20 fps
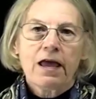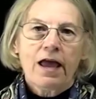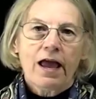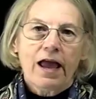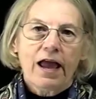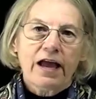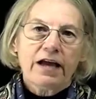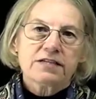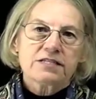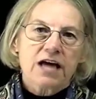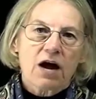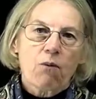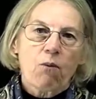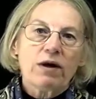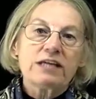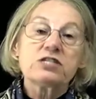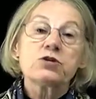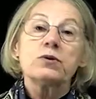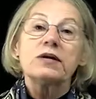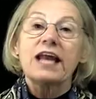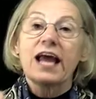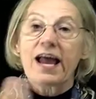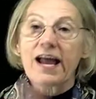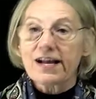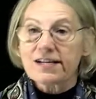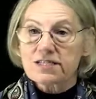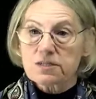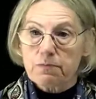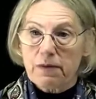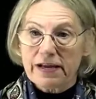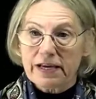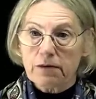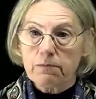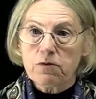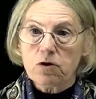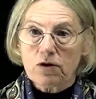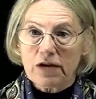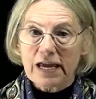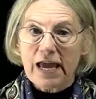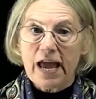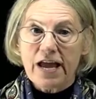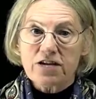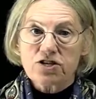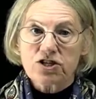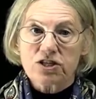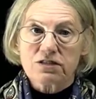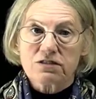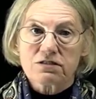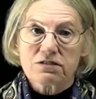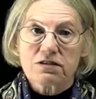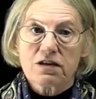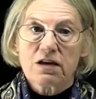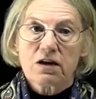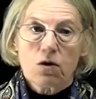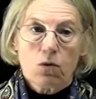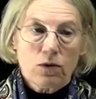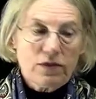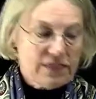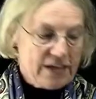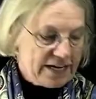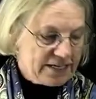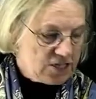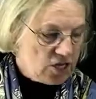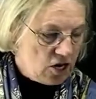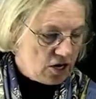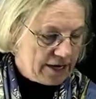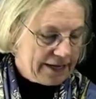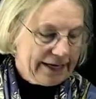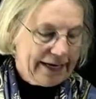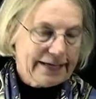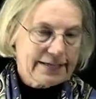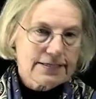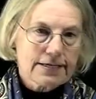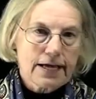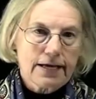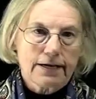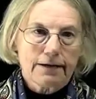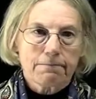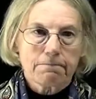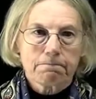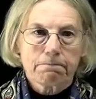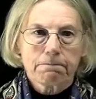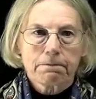and I want to enhance my communications with that target antenna.